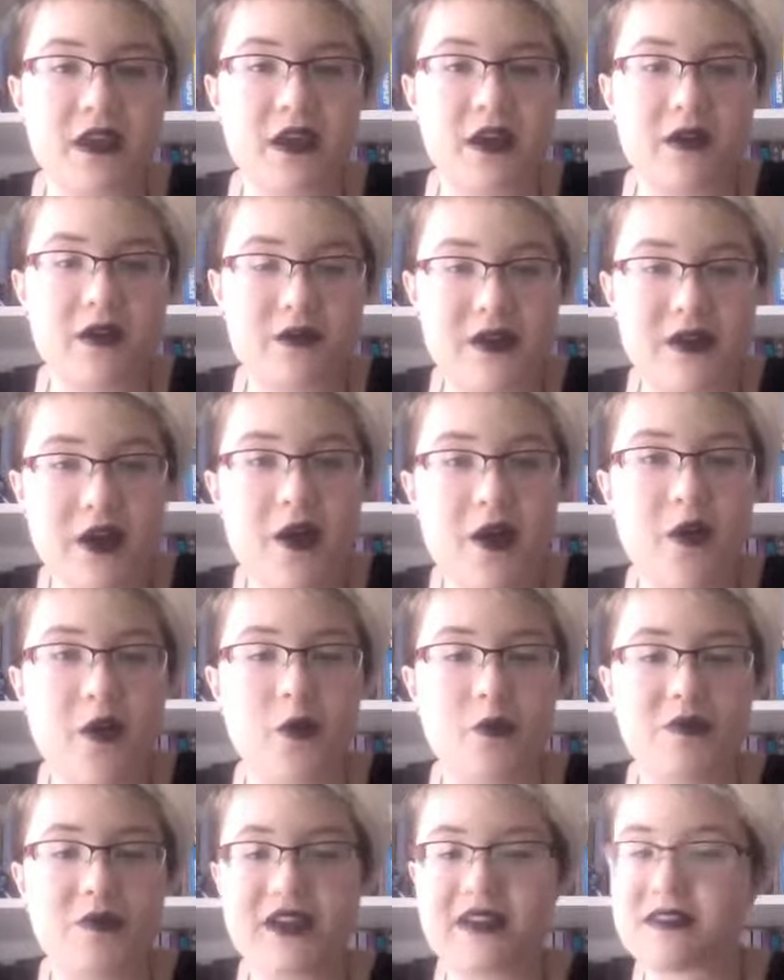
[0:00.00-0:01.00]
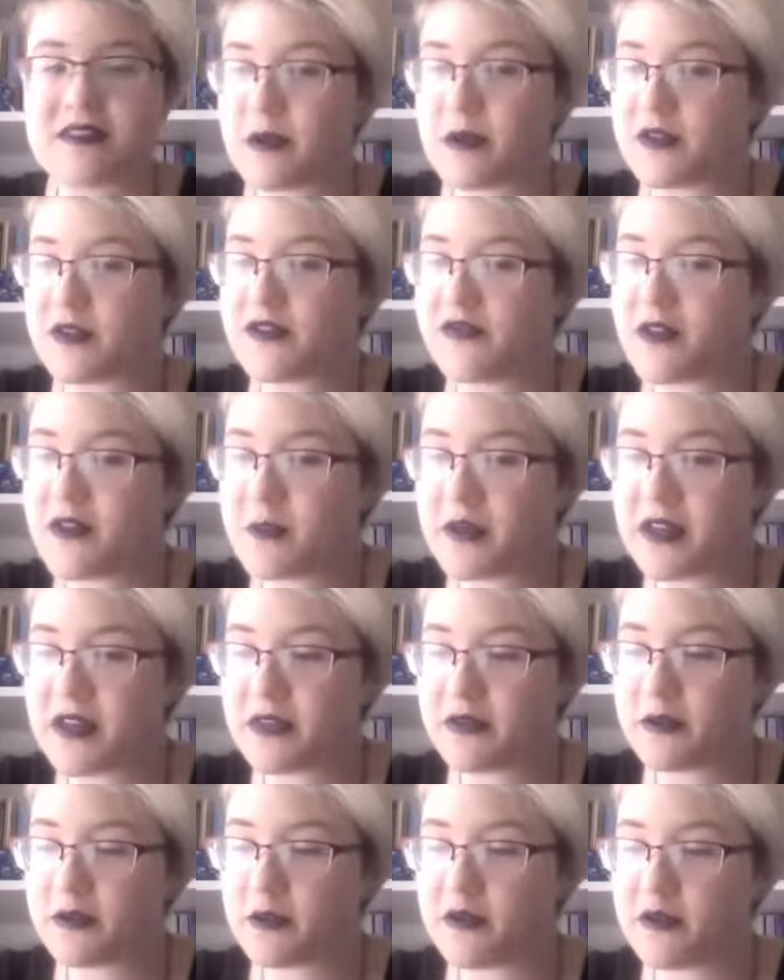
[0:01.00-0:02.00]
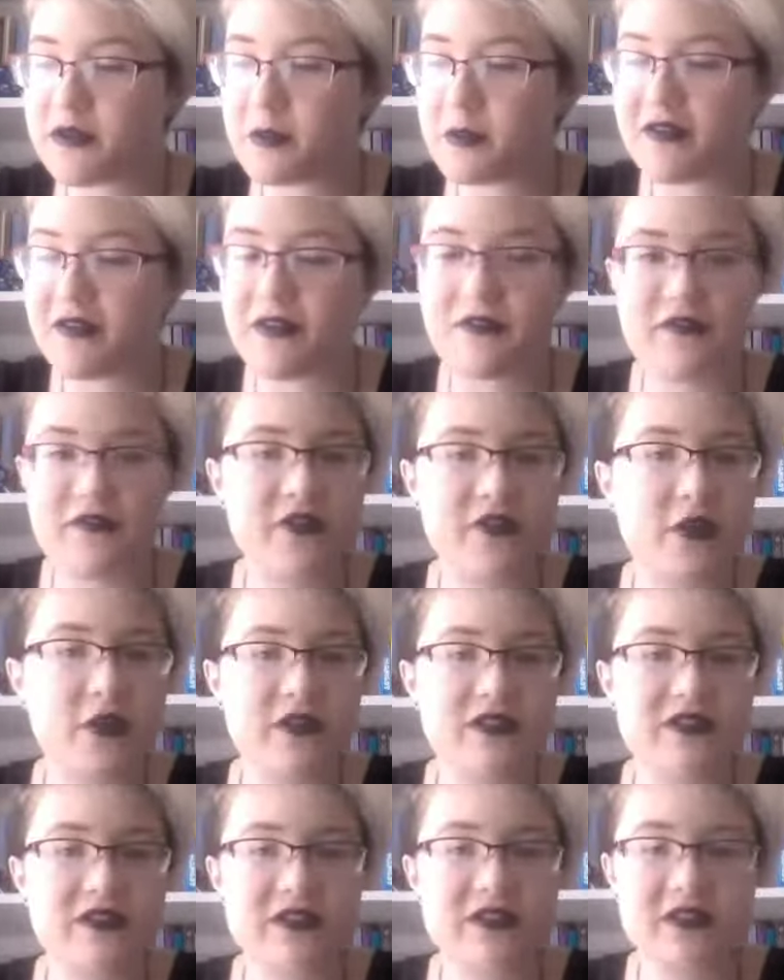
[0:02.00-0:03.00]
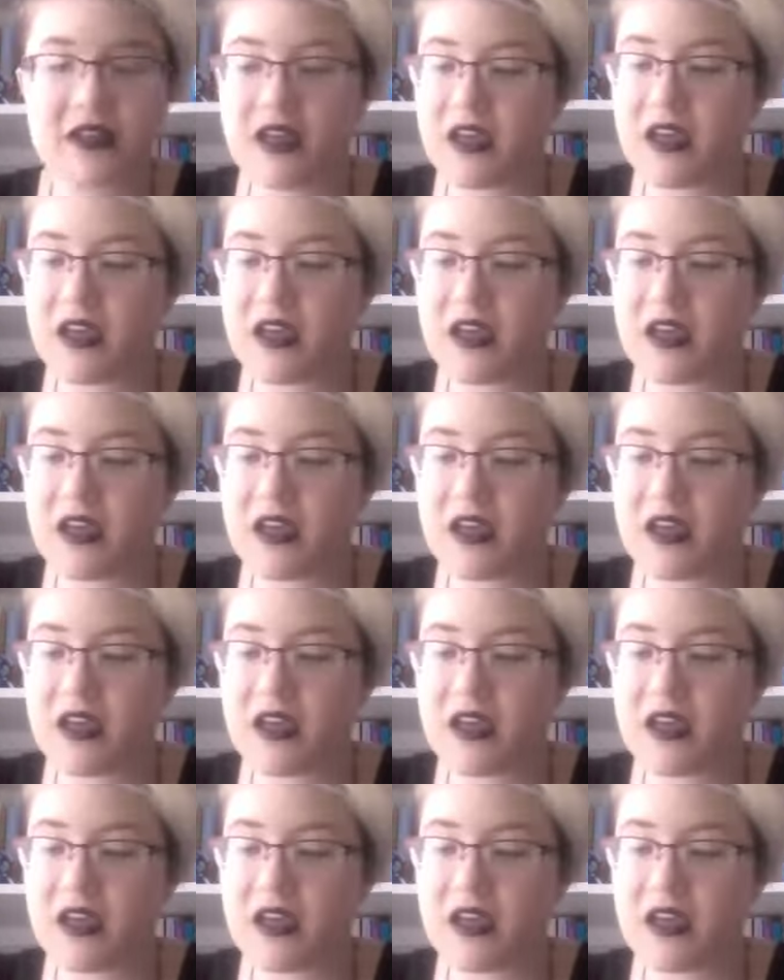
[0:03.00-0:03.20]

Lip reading: oh no, because I was flipping through some of the first